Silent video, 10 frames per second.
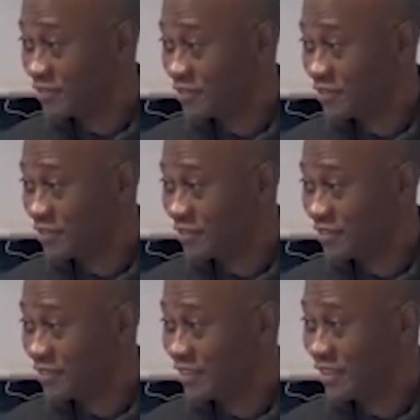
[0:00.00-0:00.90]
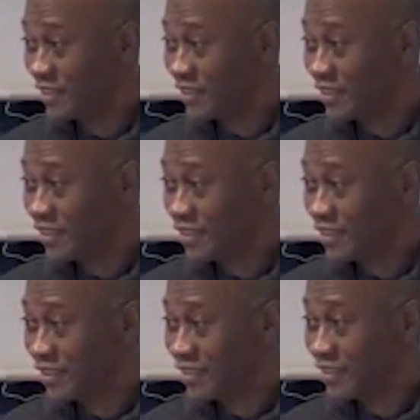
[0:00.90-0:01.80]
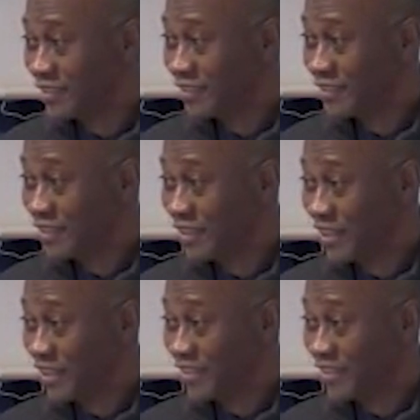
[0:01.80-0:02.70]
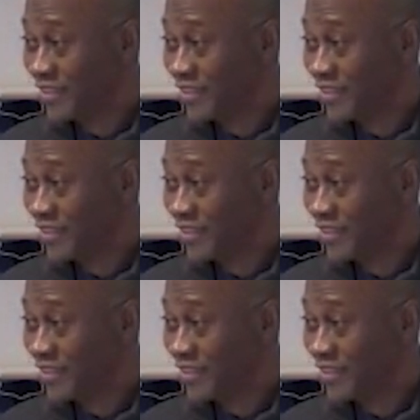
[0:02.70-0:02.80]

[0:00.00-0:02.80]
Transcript: Nobody speaks.